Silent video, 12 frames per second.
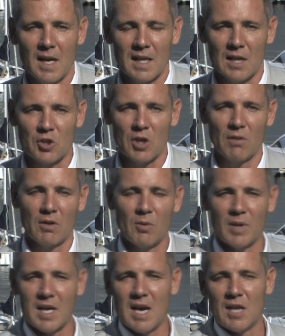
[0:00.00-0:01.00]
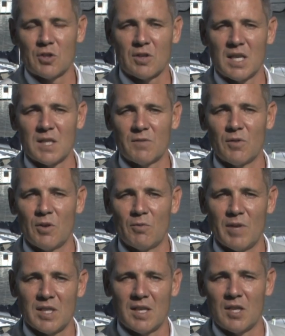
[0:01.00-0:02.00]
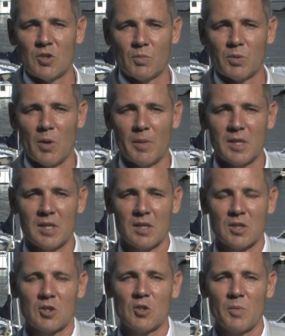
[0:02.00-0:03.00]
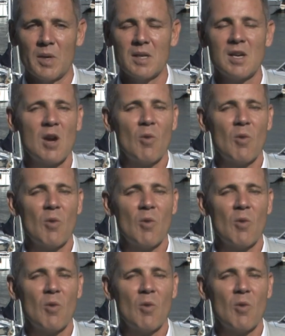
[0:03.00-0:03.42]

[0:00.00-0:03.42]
Now generally we can't transfer residential properties into super.